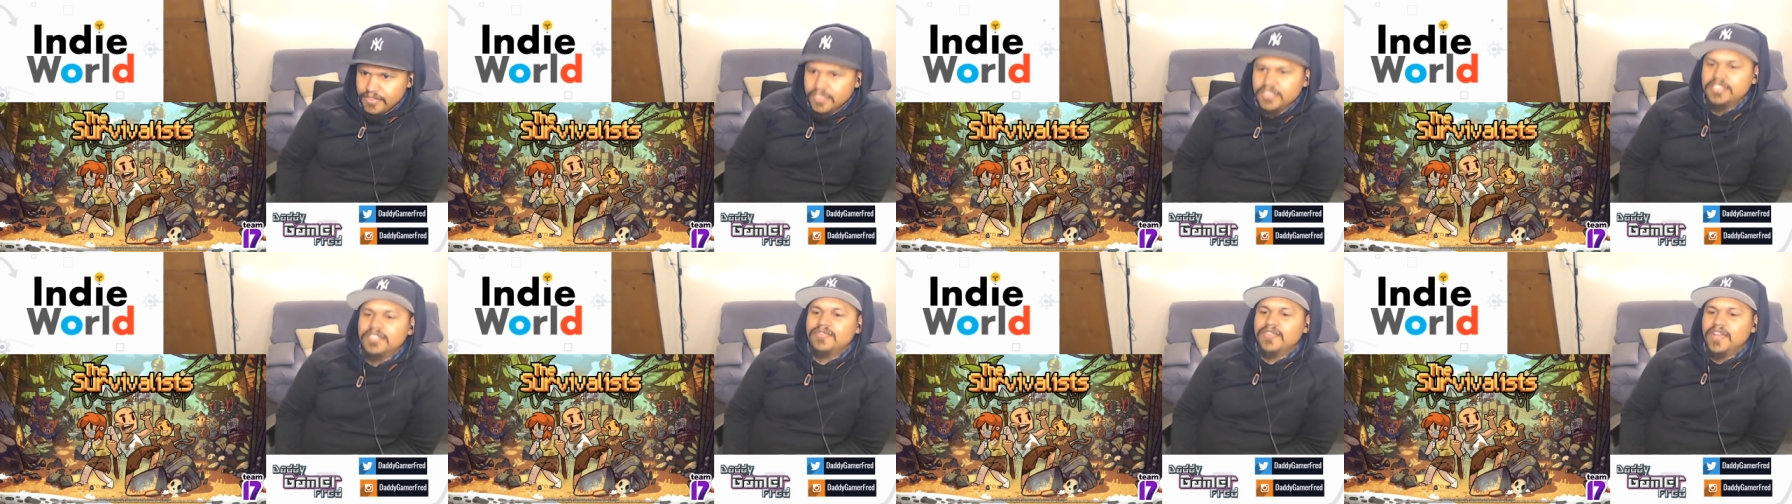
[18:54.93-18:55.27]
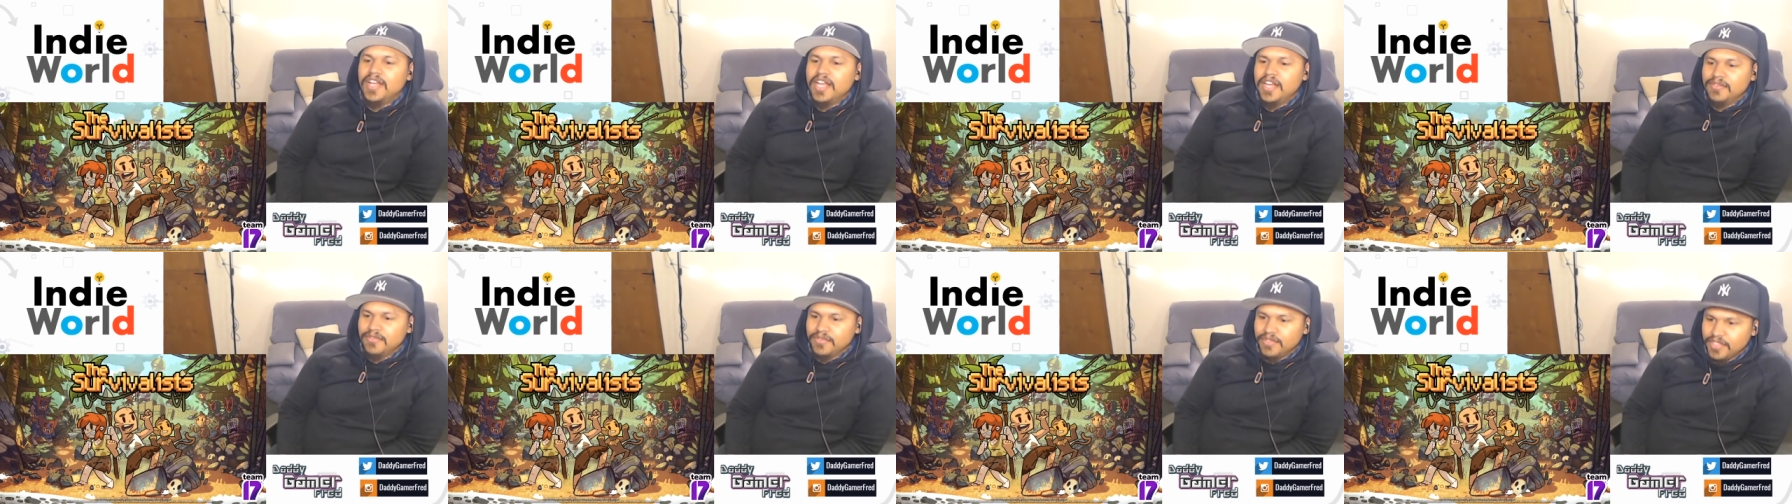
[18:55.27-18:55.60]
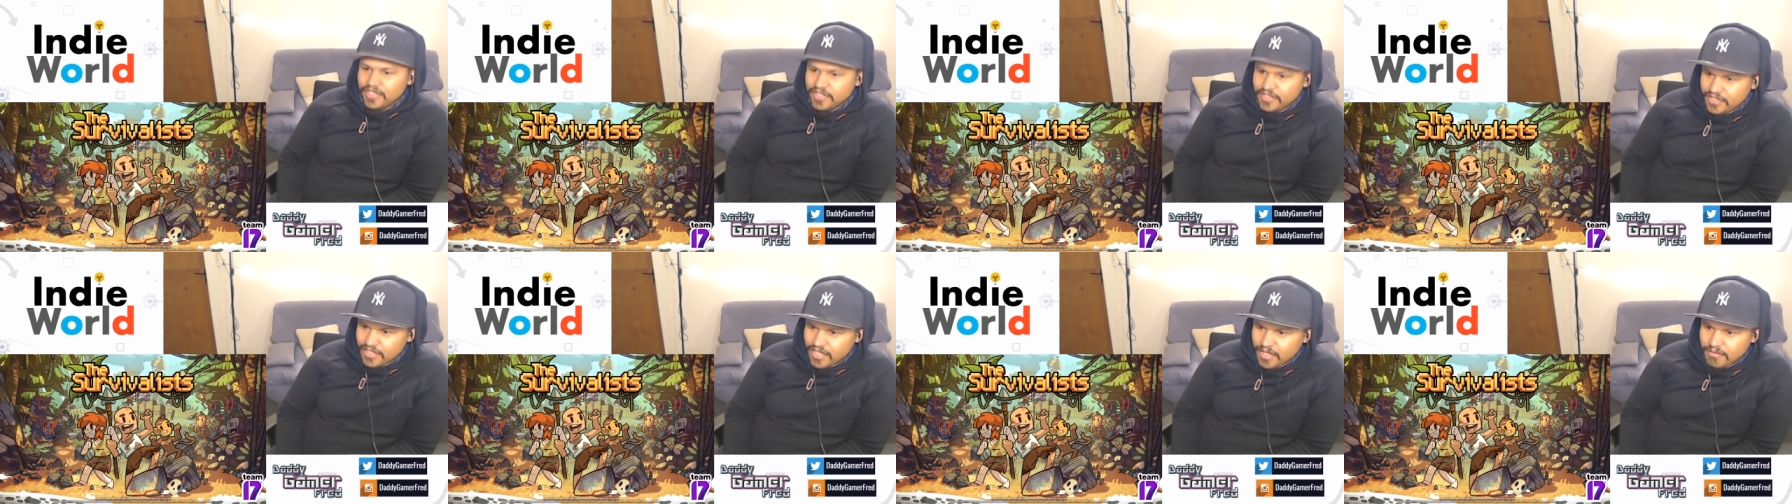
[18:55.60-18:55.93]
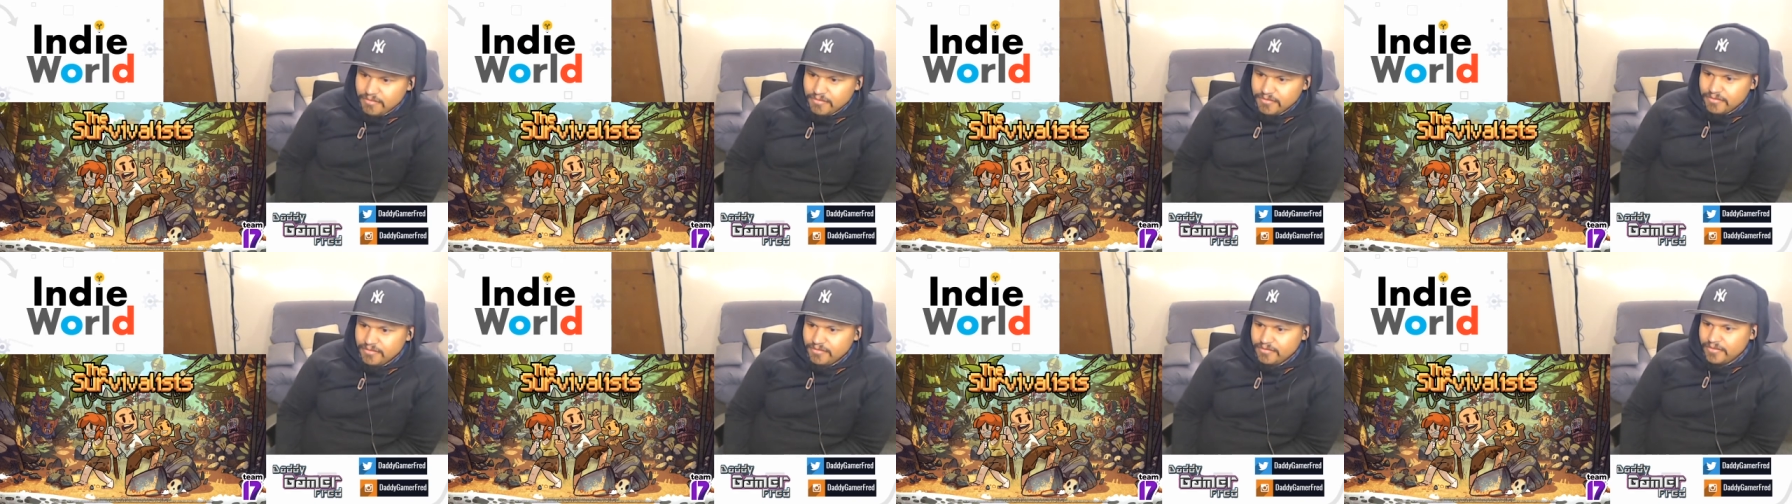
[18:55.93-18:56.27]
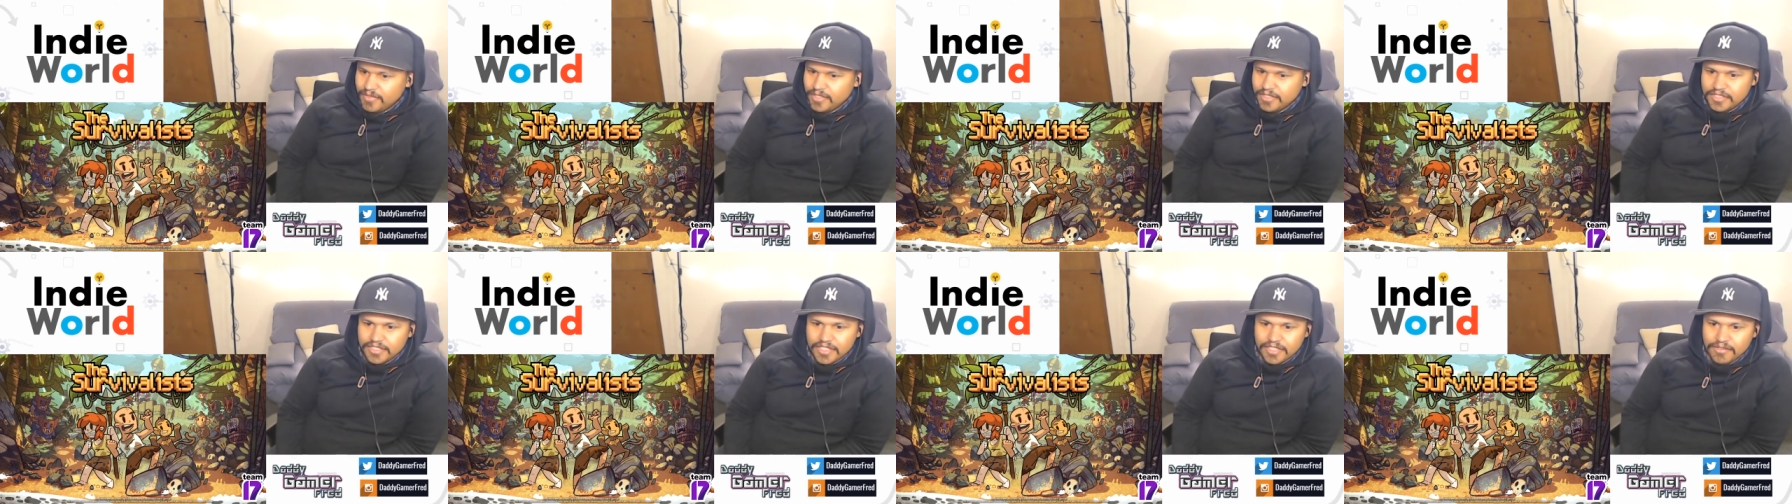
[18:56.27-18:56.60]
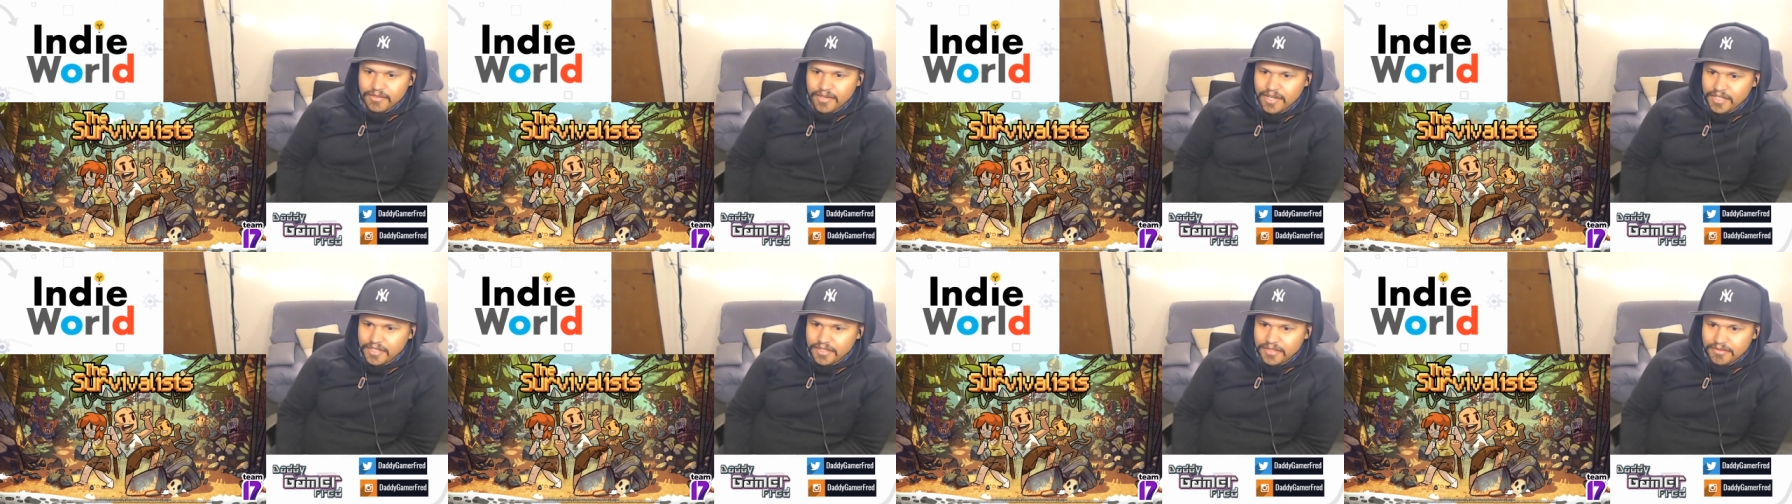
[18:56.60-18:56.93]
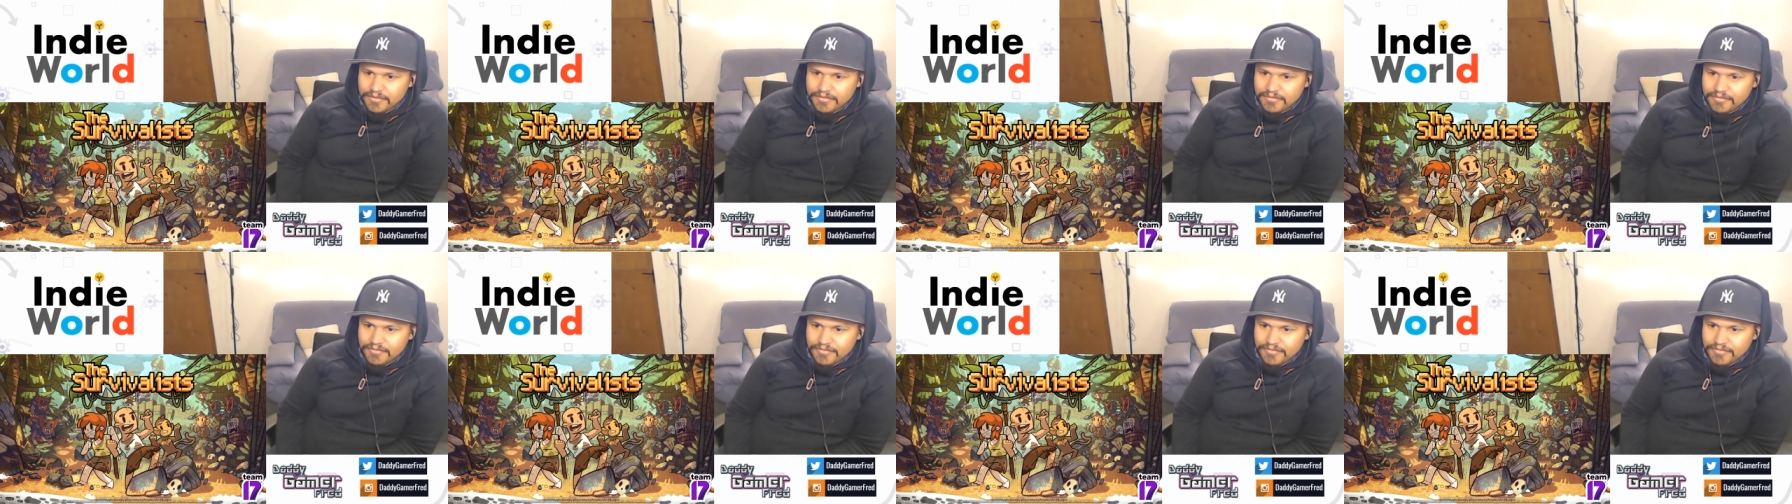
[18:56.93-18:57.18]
The survivalist, yep. I said it right.